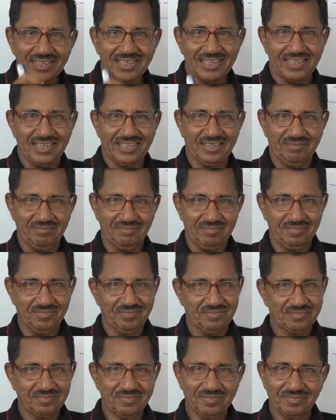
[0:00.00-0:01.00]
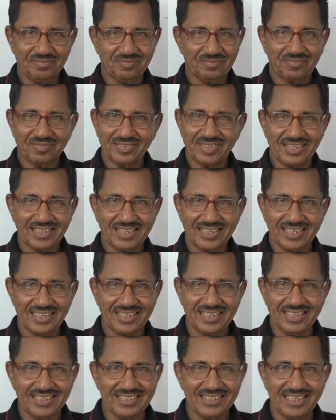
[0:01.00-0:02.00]
in them.
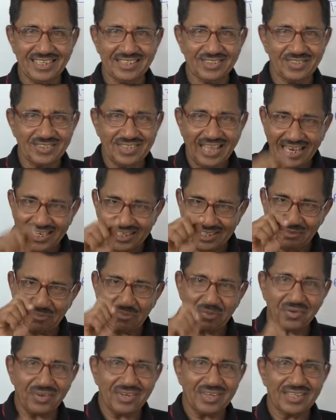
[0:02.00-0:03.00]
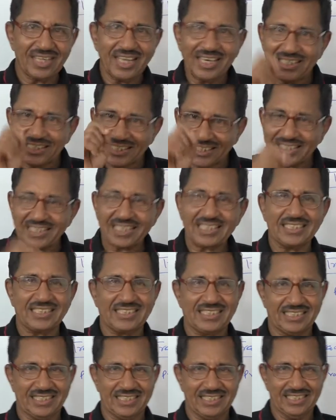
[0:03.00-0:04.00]
Understand? So that is the point. That is
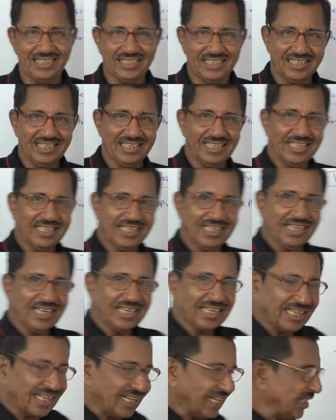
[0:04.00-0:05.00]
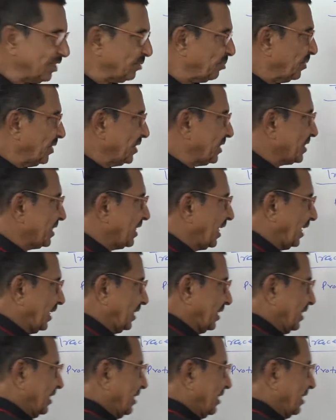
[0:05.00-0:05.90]
trace. Trace means that.